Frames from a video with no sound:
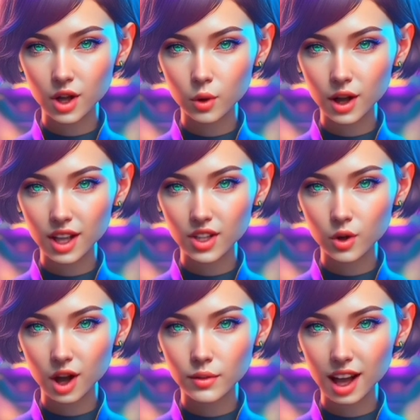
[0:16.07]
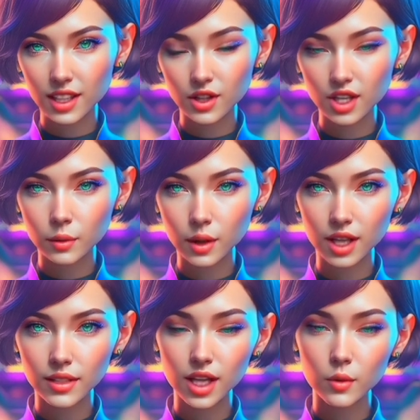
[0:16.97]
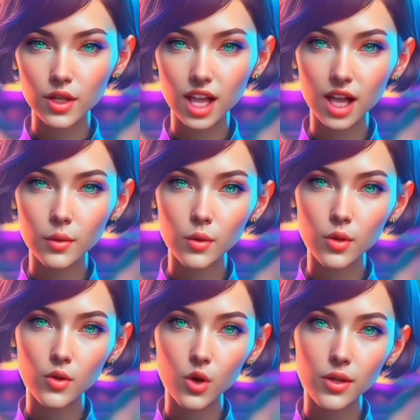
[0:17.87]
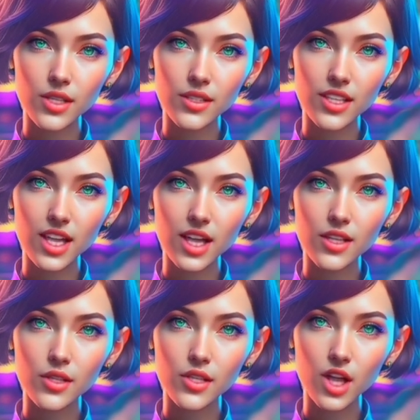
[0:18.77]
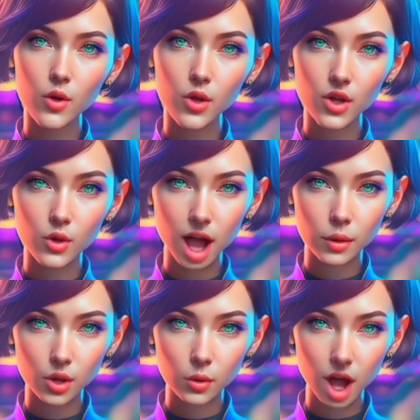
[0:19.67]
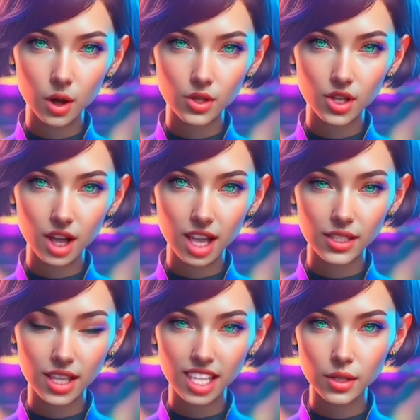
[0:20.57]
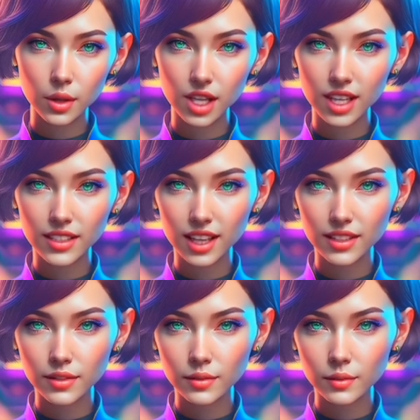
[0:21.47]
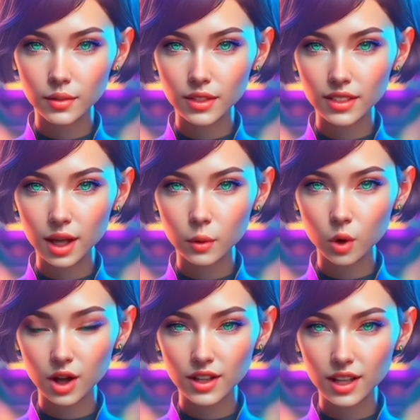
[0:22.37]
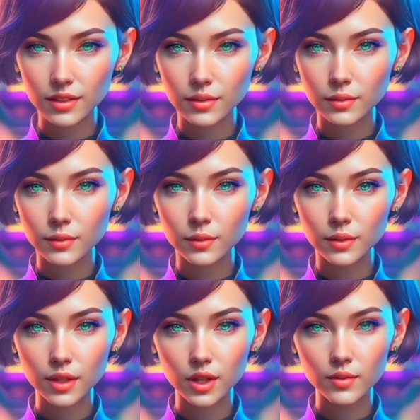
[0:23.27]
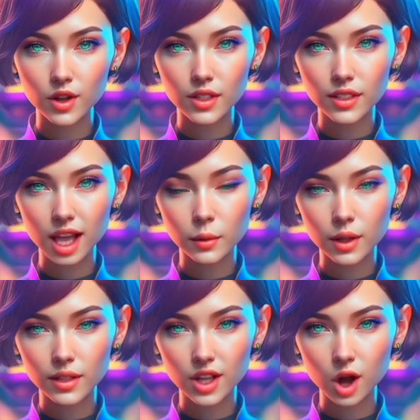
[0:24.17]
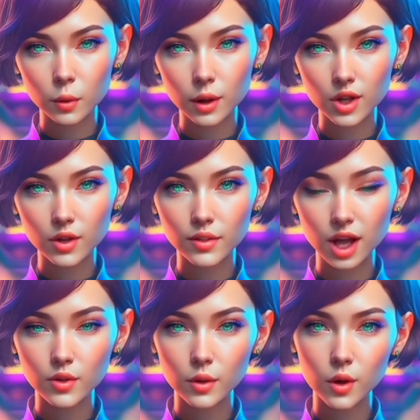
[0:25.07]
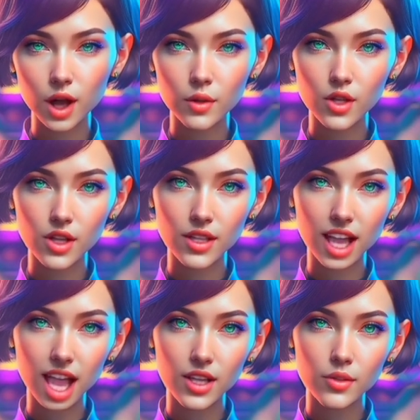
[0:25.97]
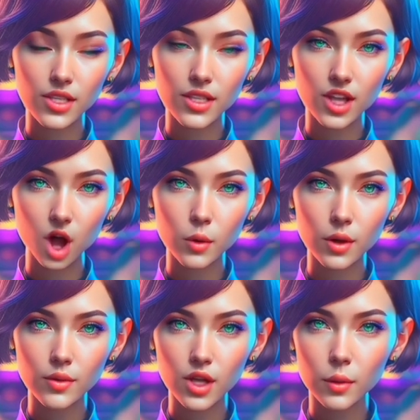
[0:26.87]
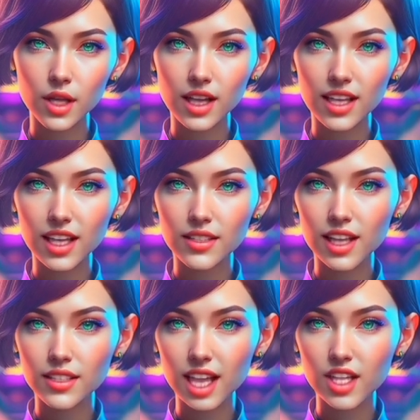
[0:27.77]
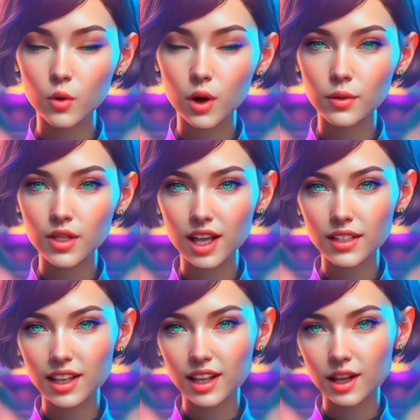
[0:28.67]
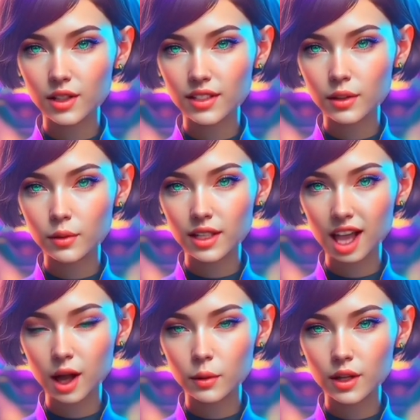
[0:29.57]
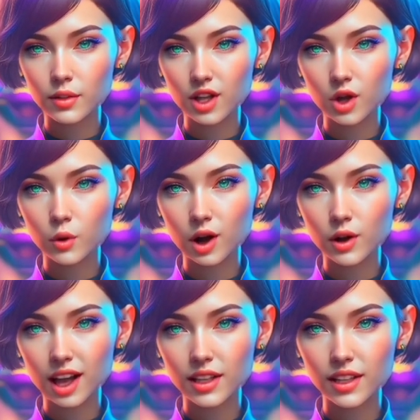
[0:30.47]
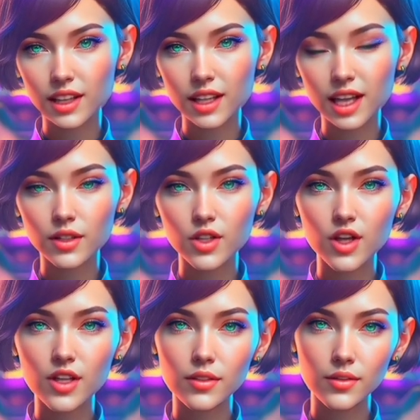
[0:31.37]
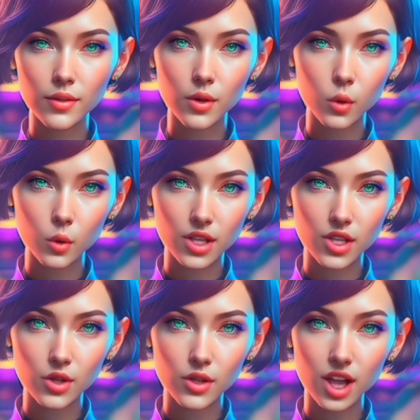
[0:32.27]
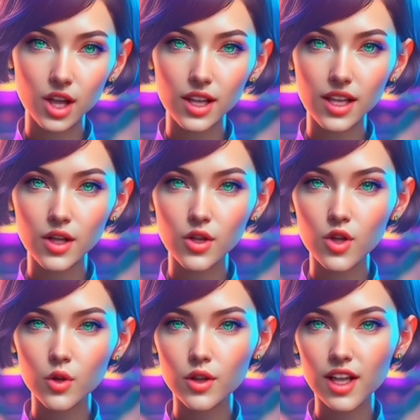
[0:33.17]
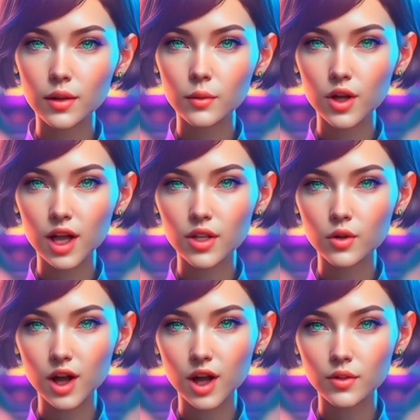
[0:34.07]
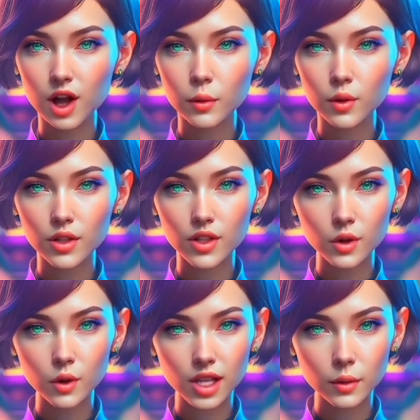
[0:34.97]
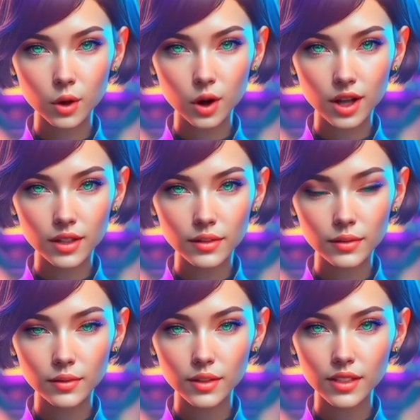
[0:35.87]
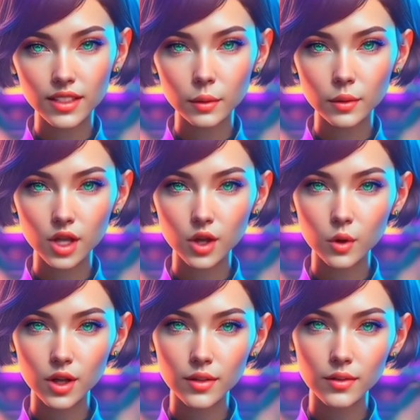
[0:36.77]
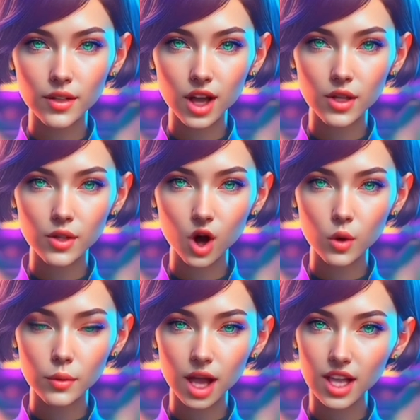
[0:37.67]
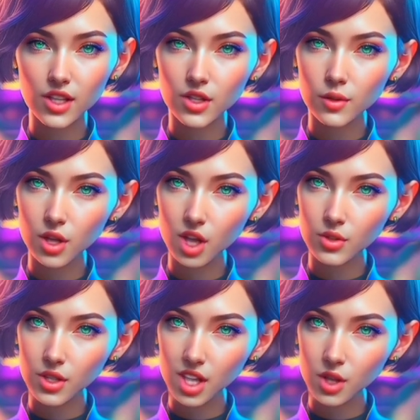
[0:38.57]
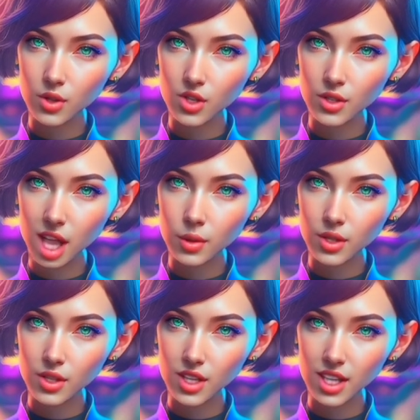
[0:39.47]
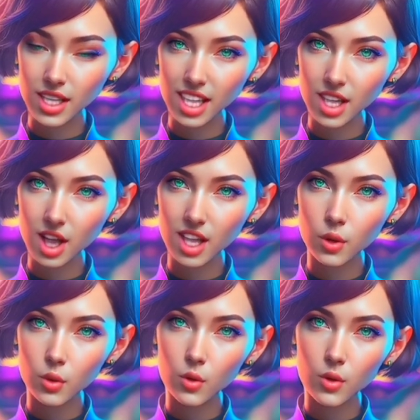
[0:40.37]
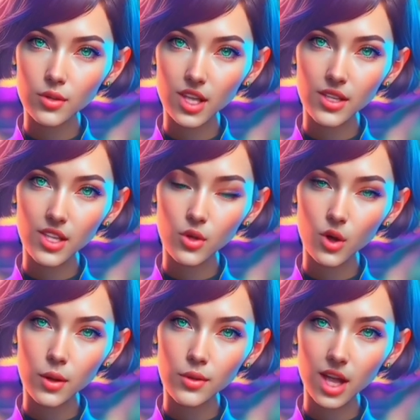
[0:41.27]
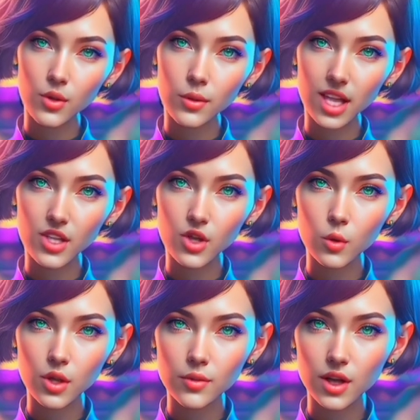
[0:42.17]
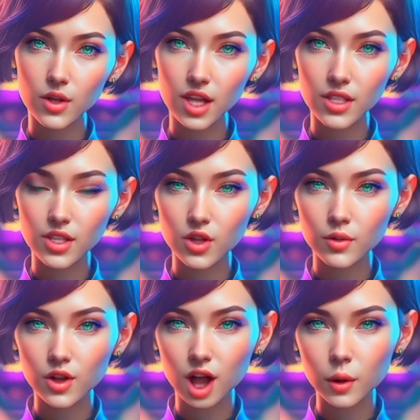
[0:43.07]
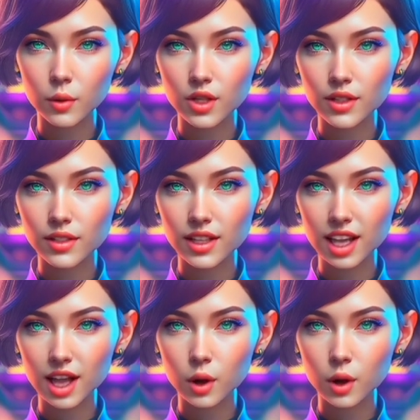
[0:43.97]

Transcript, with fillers: you can enjoy faster speeds and reliable performance. So, grab your browser and let's begin. Step 1. The first step is to open your favorite browser and visit the OpenVPN SSH website. Simply type in the URL and hit enter. Once you're there, you'll find a plethora of options to explore. Step 2. On the home page, look for the user label. Clicking on it will reveal a drop-down menu with various server options.